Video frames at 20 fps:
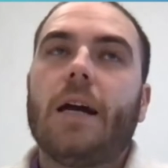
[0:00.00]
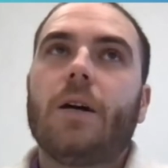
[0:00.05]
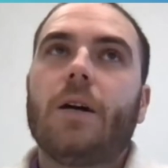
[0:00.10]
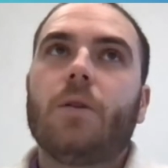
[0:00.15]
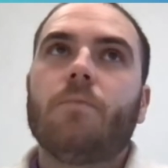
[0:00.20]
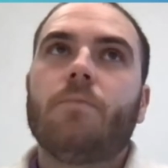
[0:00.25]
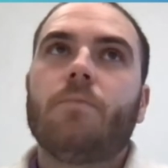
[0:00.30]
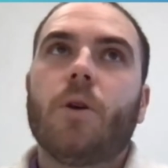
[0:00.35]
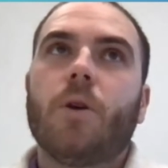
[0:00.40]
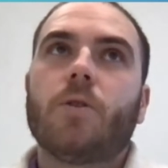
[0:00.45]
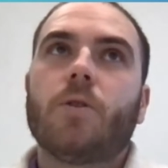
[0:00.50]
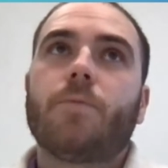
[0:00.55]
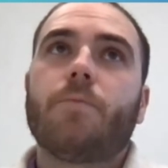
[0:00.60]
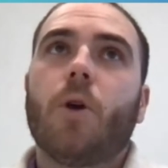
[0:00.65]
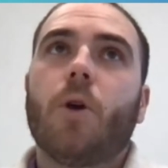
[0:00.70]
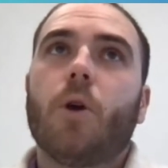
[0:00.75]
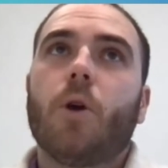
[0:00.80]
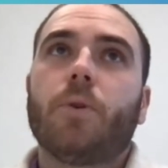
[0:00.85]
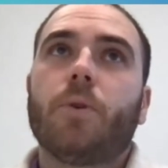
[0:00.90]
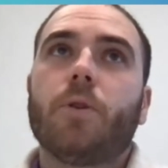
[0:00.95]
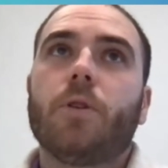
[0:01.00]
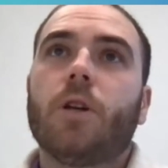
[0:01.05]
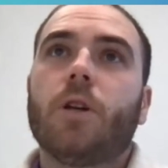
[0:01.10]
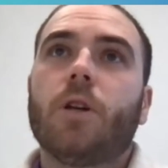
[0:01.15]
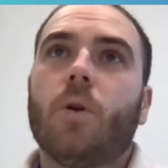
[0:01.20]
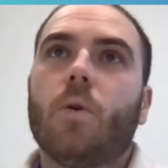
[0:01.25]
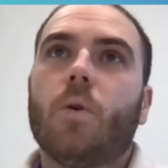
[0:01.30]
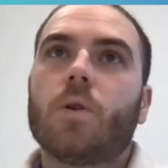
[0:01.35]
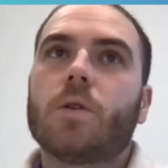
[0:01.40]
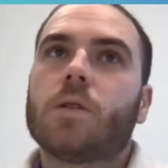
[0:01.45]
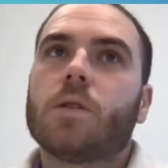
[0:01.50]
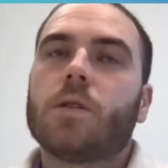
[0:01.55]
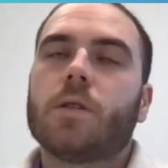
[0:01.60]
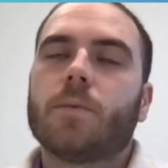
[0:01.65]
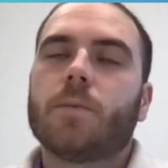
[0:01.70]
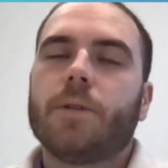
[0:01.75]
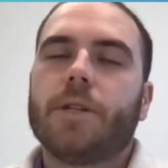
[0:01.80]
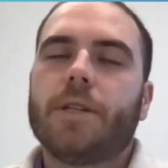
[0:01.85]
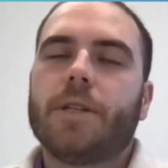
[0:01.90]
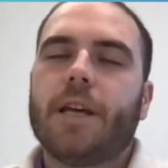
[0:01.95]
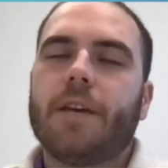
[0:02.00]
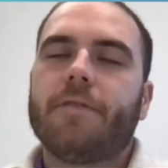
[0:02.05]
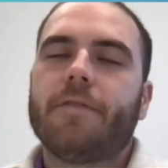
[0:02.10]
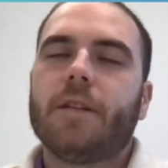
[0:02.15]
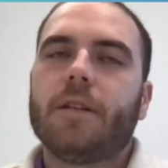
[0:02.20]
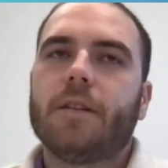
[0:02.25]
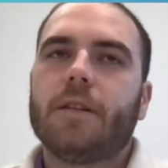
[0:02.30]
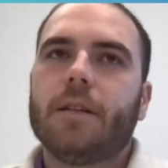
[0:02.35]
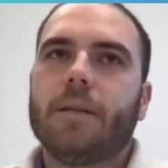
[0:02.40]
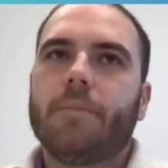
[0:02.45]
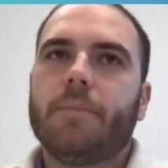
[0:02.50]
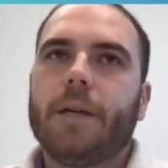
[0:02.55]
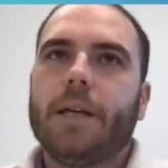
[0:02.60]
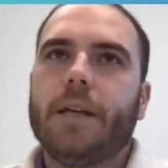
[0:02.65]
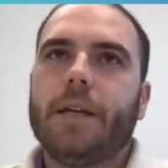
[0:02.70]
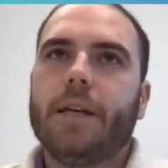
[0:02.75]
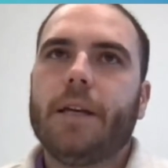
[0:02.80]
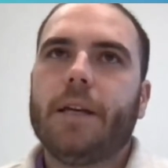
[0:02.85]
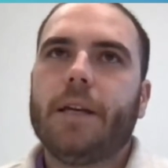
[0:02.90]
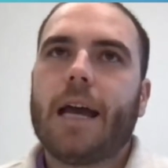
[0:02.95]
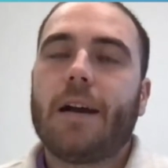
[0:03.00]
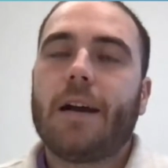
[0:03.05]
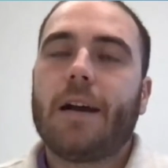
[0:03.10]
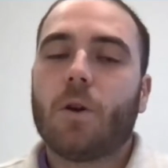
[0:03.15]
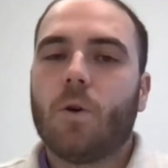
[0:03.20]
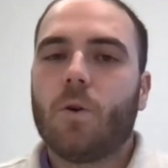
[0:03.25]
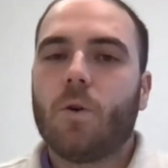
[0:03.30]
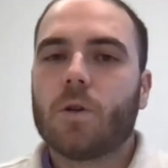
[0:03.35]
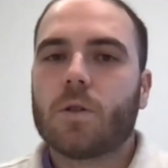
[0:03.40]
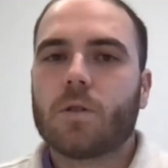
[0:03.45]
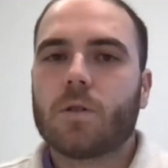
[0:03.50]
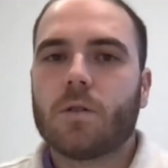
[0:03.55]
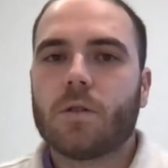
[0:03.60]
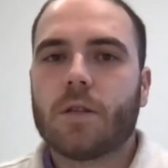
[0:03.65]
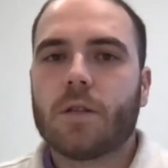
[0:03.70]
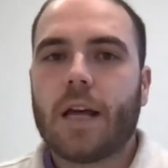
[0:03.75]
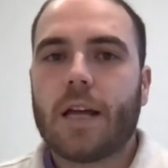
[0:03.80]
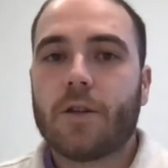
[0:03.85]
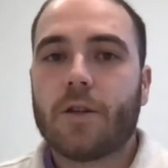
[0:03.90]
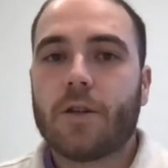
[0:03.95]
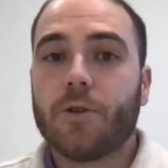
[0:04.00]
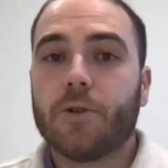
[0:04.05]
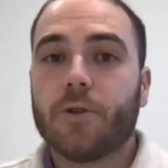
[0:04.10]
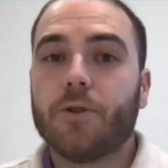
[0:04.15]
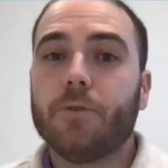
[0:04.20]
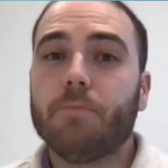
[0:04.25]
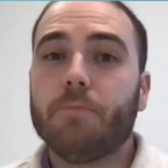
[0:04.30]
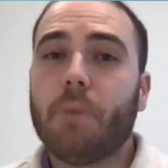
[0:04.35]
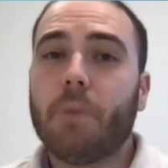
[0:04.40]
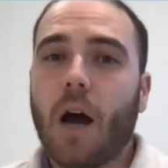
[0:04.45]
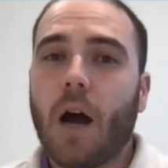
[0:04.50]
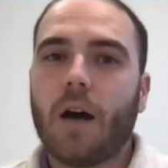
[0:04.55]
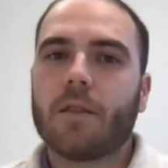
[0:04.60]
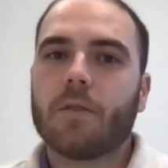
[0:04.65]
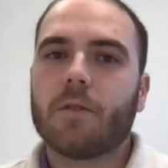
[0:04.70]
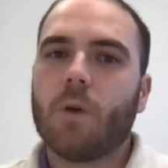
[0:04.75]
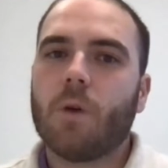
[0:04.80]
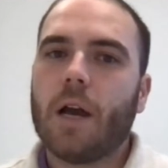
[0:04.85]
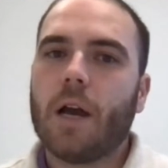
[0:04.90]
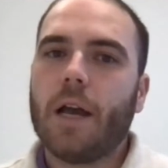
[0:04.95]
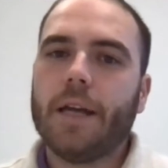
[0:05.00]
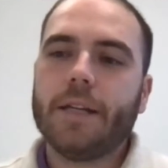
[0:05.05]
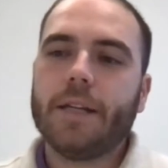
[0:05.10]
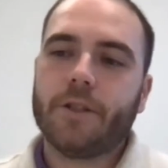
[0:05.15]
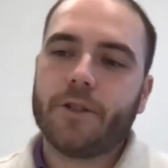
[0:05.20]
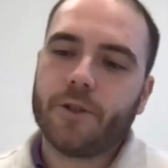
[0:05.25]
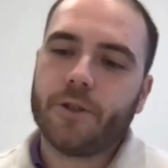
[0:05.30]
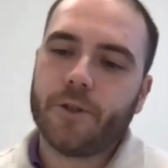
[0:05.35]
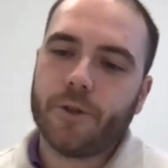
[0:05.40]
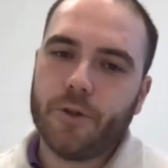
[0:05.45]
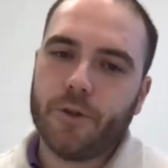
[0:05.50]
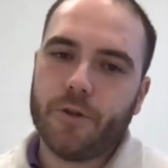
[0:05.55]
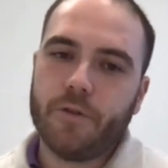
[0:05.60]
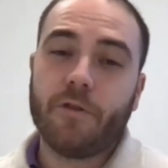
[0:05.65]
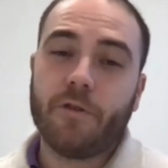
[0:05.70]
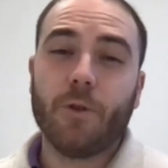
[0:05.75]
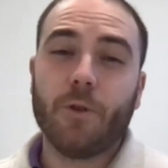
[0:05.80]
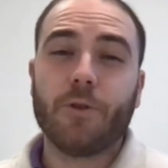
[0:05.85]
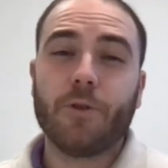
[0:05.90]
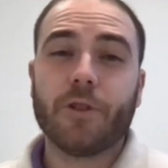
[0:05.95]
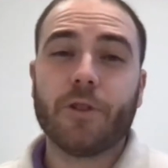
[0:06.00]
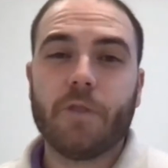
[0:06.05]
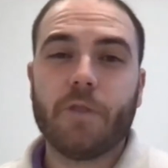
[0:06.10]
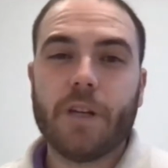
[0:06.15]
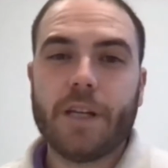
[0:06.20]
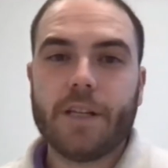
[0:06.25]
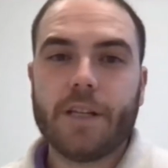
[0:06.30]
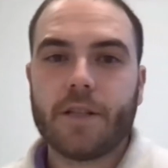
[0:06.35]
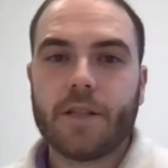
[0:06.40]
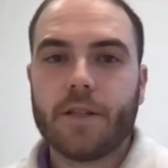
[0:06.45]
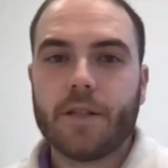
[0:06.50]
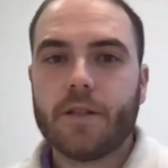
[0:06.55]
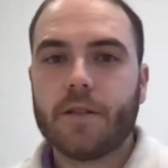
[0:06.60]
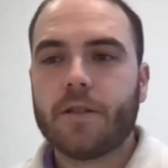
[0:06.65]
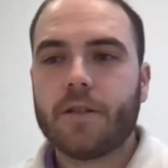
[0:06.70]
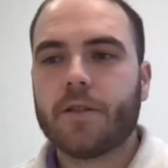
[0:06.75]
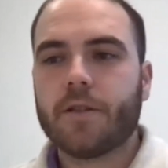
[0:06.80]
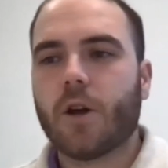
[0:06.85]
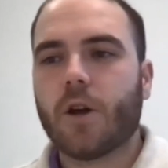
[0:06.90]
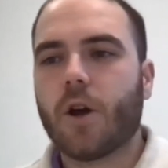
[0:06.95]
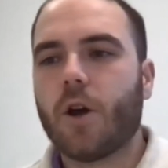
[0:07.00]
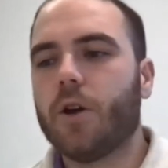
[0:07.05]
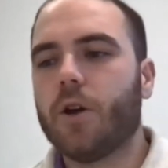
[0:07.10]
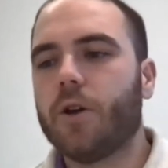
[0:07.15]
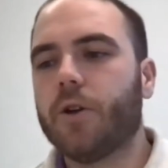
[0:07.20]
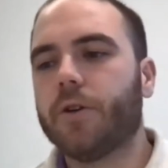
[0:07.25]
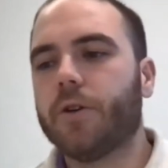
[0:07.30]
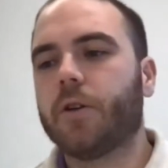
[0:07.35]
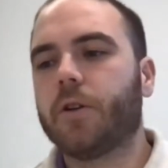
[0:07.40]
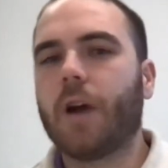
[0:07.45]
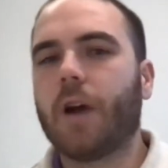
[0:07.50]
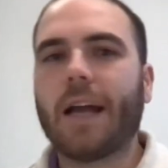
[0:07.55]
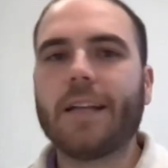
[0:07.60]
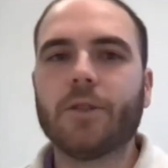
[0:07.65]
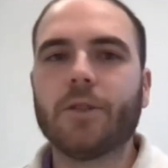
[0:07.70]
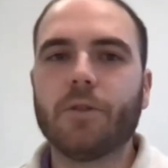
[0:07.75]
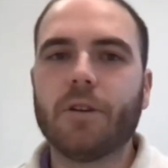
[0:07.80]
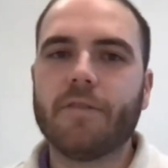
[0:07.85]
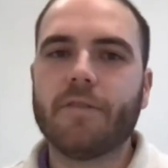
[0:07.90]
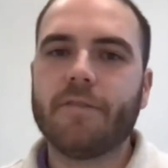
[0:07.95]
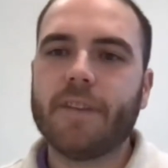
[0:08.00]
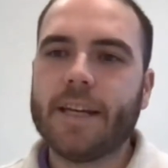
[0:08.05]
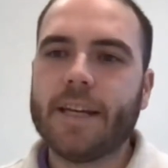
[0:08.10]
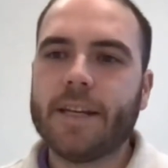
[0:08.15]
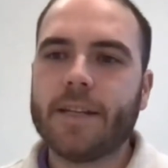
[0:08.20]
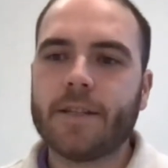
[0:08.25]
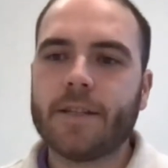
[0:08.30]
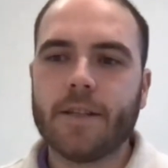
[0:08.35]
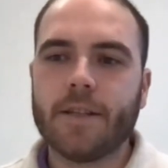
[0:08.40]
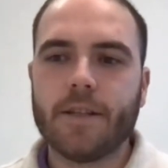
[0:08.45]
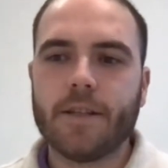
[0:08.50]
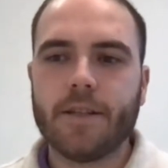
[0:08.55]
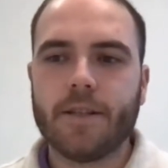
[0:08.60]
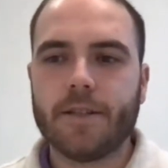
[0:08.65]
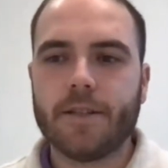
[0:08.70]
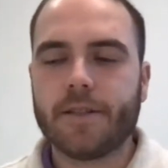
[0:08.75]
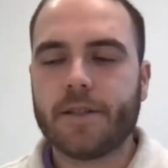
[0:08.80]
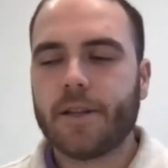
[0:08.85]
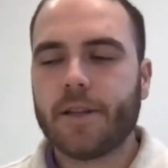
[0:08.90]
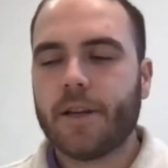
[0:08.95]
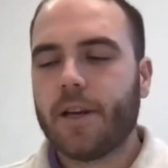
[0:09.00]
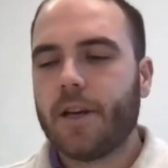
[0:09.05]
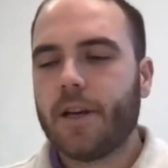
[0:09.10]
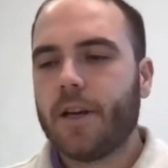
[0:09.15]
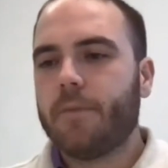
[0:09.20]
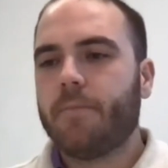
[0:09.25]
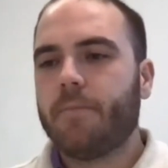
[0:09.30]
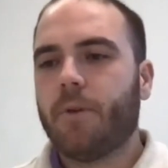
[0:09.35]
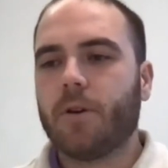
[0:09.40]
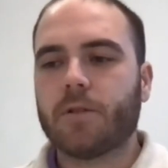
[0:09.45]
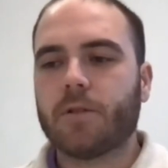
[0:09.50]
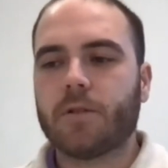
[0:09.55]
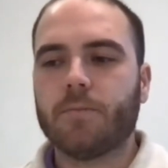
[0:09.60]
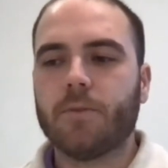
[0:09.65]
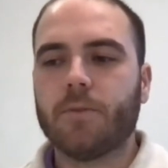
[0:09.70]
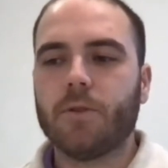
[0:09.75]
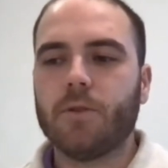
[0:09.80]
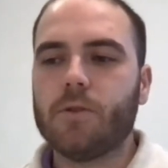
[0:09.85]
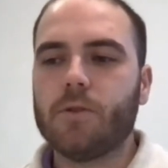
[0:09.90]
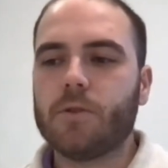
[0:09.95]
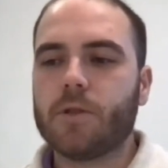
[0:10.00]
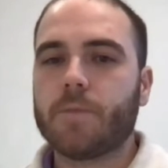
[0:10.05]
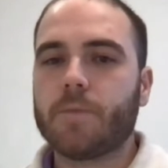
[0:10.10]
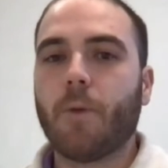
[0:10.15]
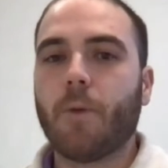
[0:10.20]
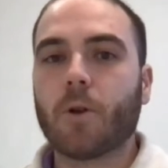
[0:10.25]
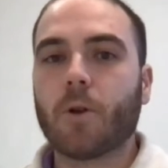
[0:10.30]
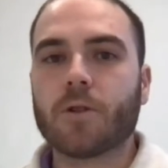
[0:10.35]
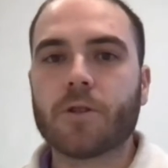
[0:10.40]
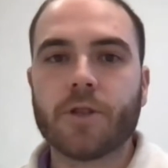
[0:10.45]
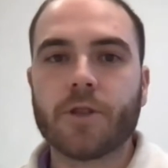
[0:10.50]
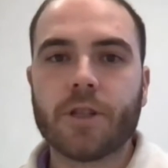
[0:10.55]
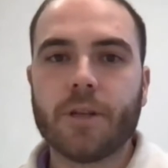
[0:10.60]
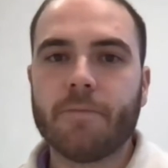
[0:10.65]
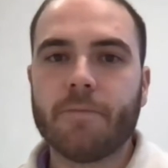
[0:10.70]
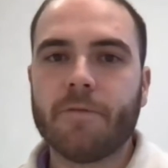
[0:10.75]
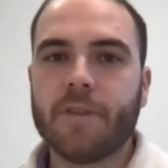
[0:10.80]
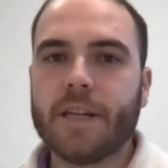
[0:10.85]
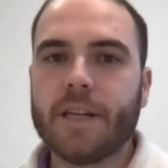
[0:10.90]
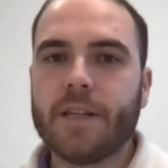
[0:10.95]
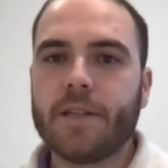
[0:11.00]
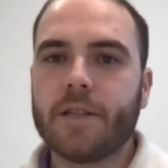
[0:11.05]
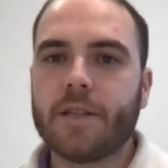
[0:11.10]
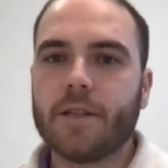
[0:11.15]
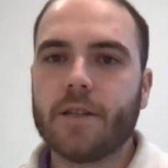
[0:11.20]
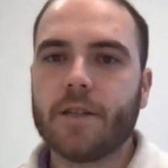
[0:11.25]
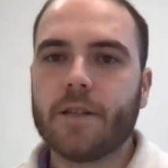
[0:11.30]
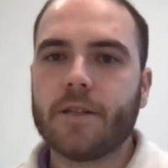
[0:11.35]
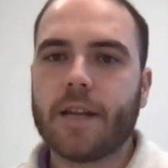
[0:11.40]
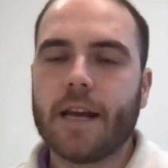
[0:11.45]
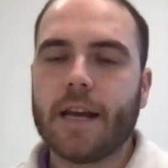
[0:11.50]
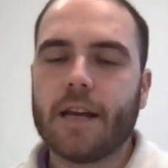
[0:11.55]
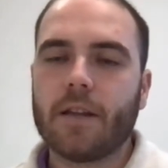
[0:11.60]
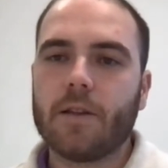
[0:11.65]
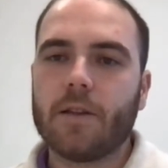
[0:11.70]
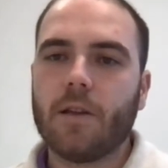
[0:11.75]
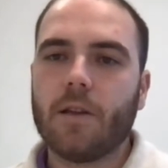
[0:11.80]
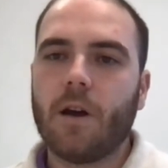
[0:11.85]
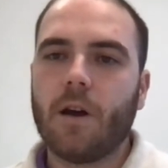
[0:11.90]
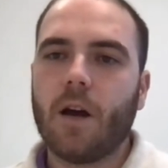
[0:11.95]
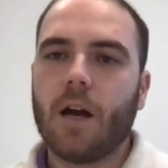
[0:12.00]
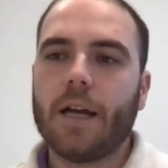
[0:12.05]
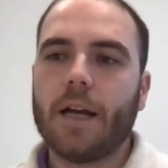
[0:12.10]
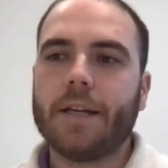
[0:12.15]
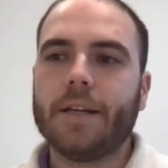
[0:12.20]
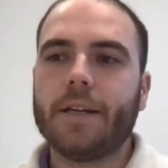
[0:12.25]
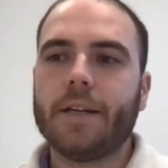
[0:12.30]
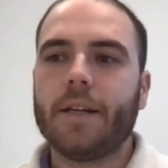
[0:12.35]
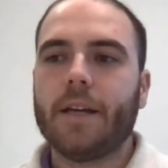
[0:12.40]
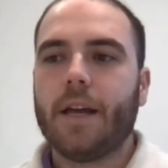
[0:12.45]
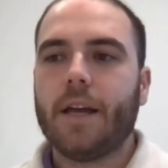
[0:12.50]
Our most popular courses would definitely be our courses that do pathway to future visas, so graduate visas, possible sponsorship visas down the line.